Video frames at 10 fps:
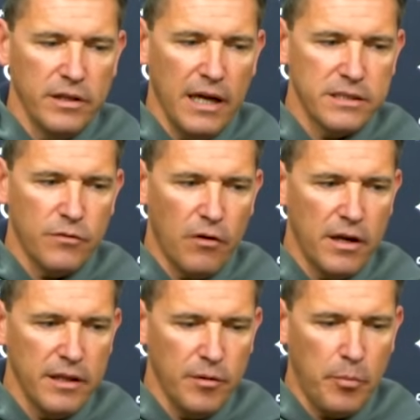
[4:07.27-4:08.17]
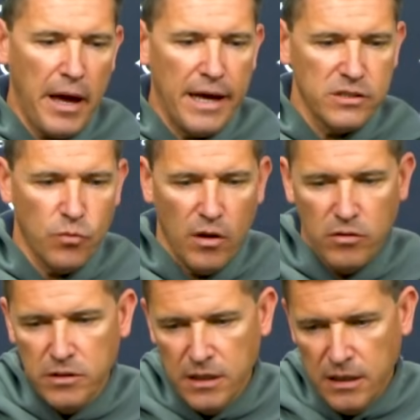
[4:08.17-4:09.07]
He hasn't run it in the past. Well,